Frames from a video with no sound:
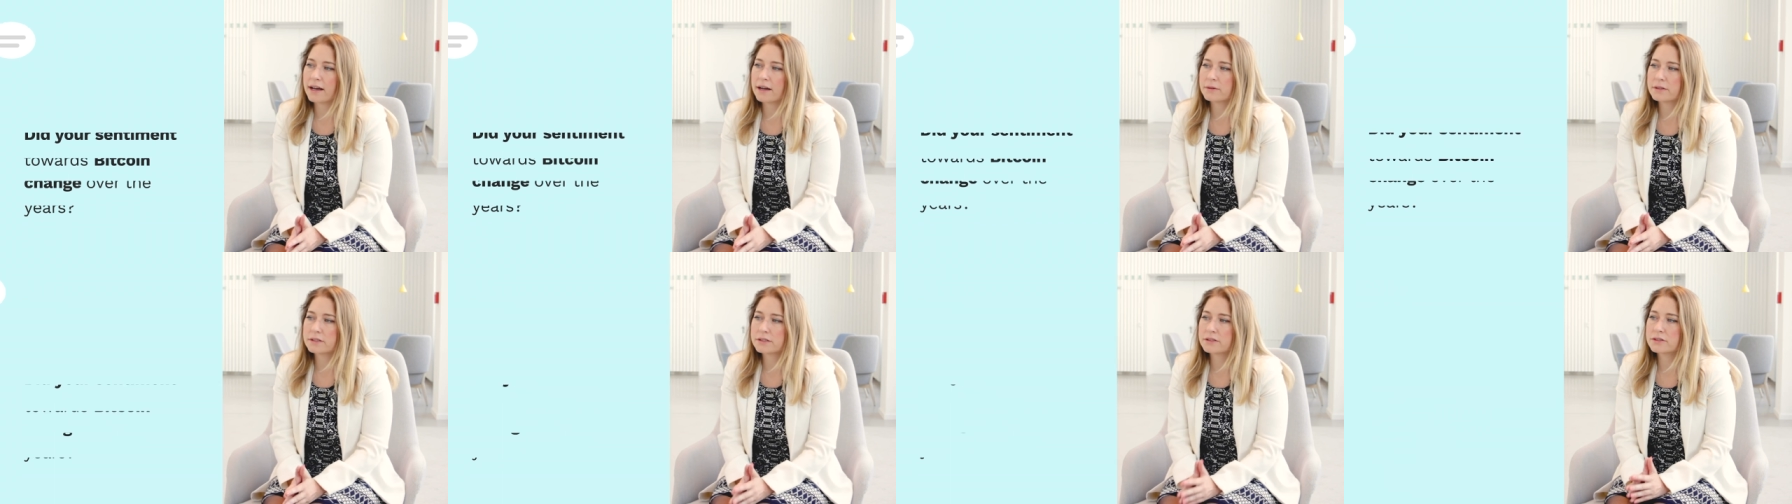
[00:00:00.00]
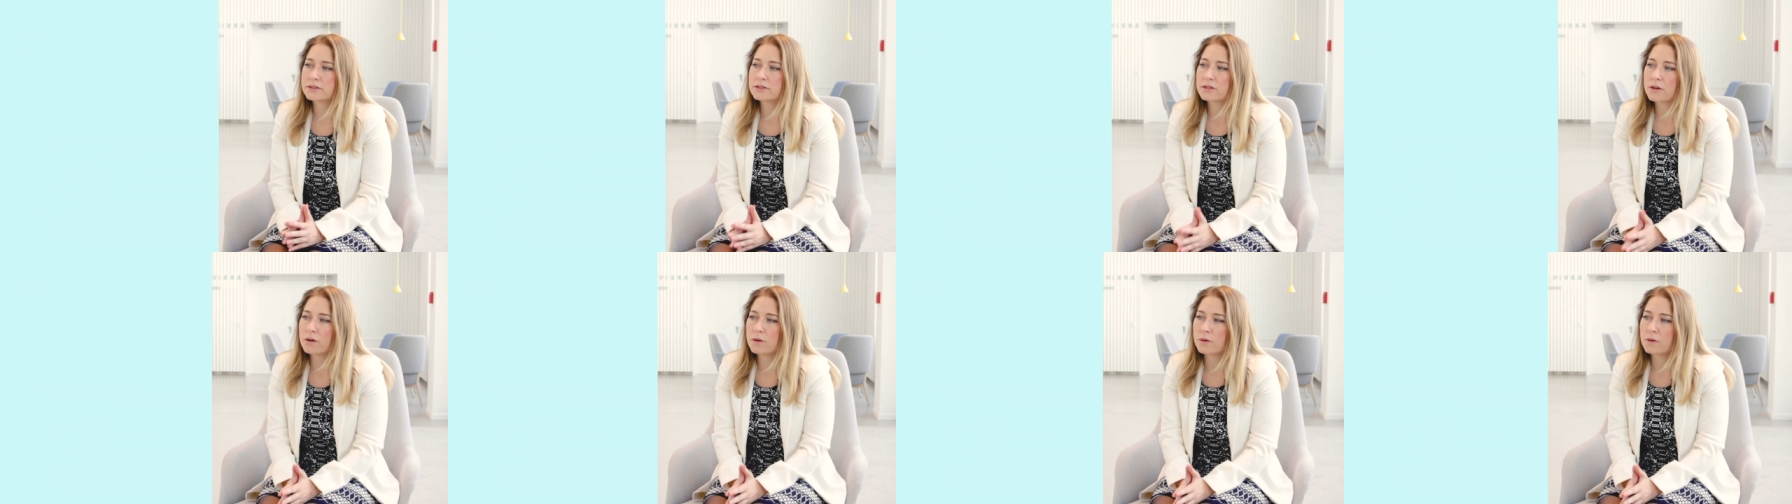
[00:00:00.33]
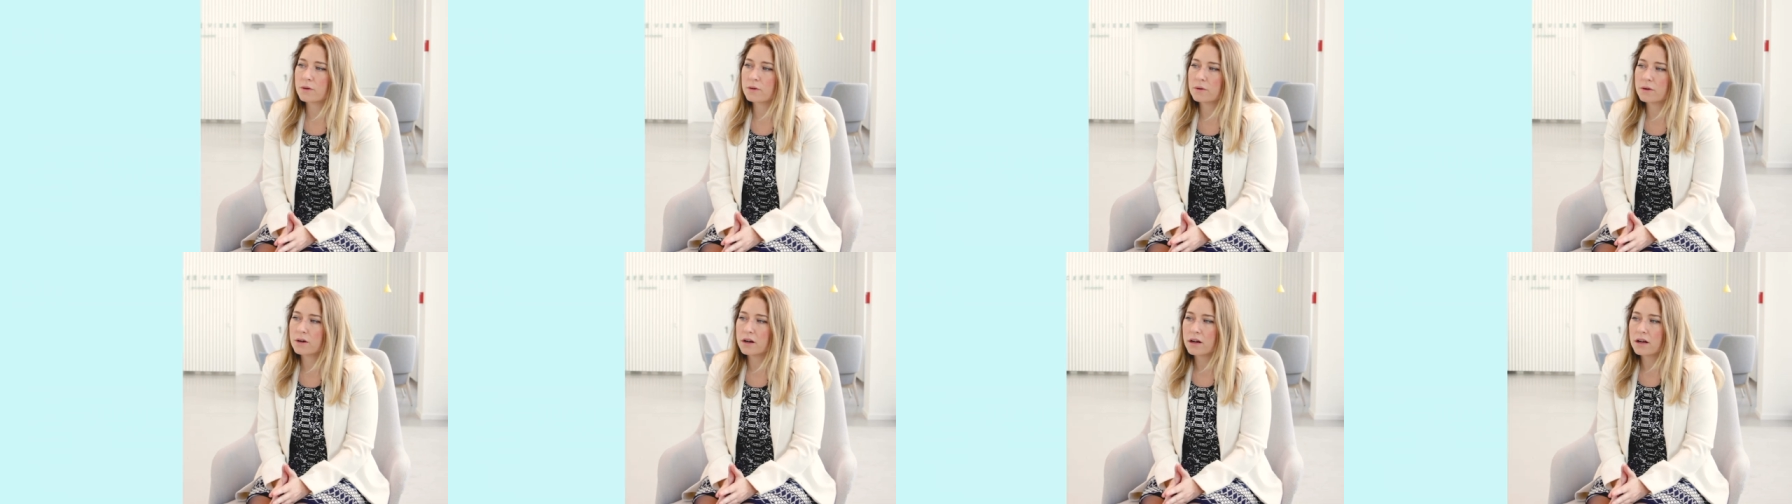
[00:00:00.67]
I was
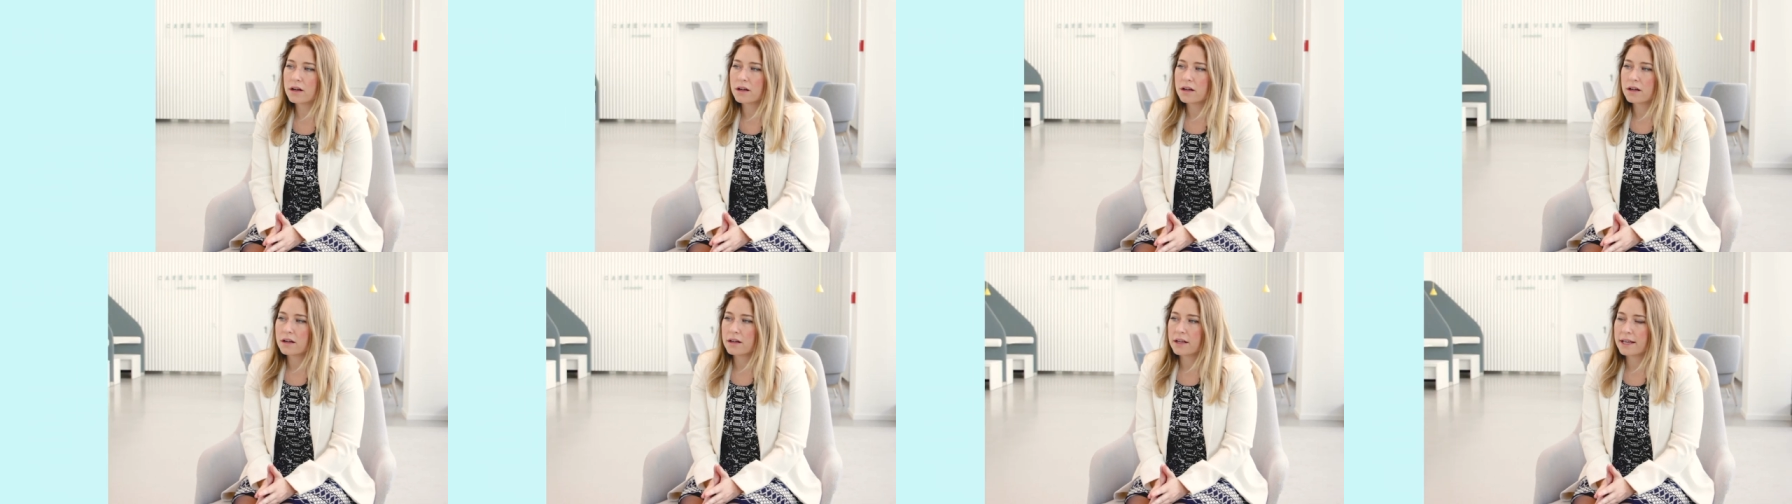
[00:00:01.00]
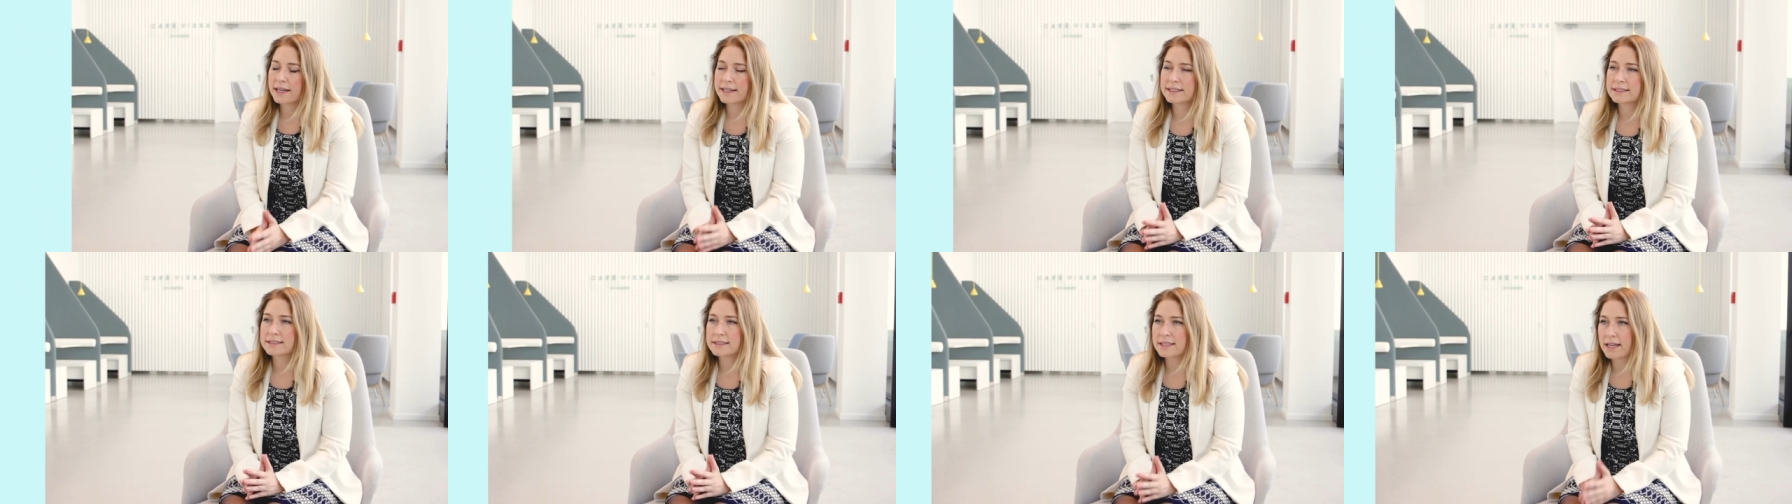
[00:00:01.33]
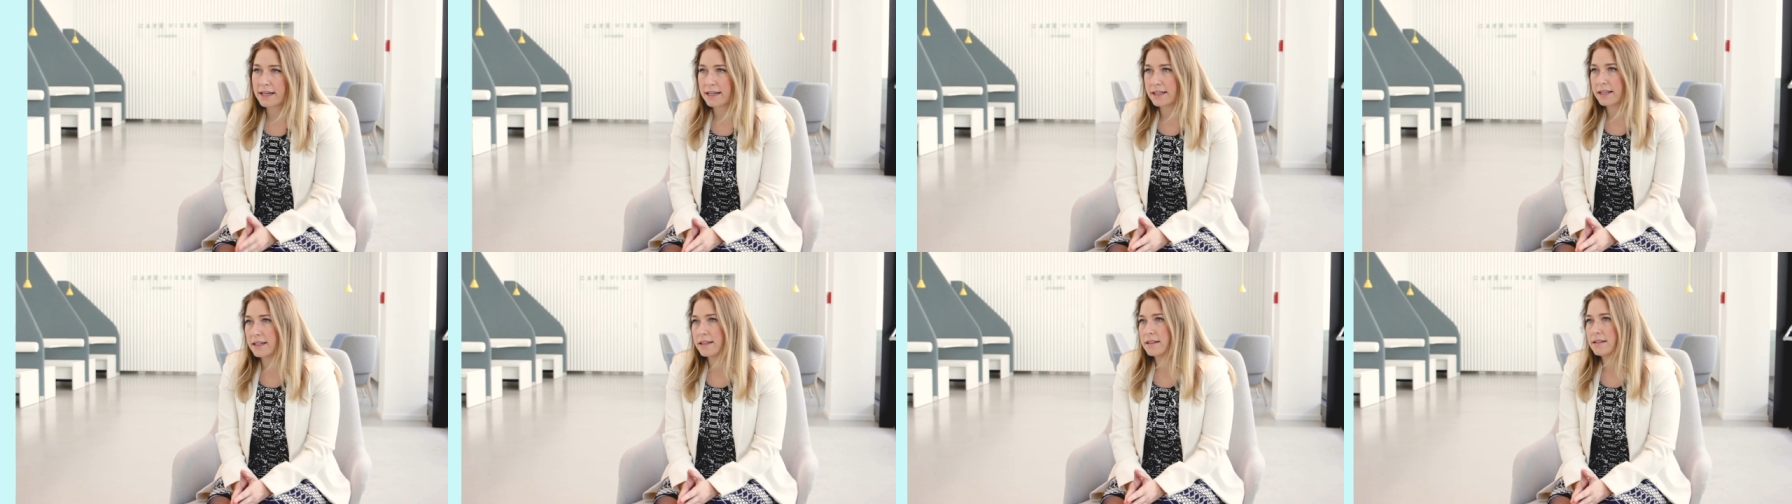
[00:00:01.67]
so
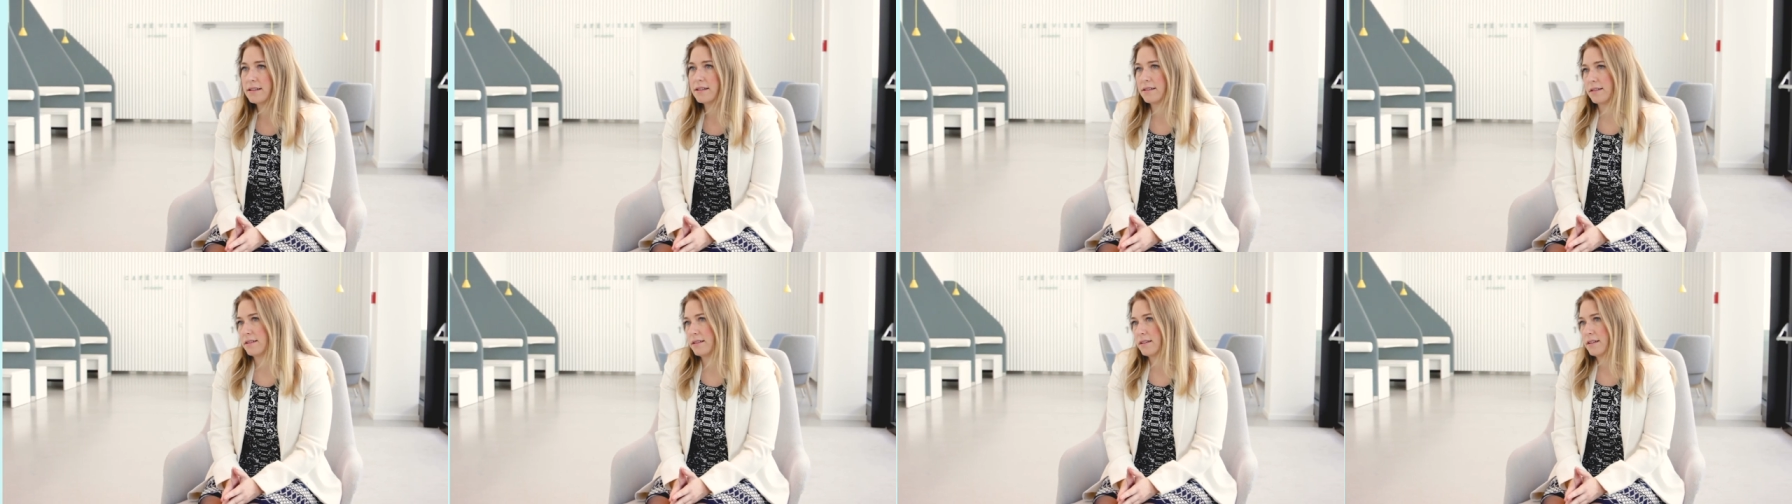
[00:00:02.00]
excited.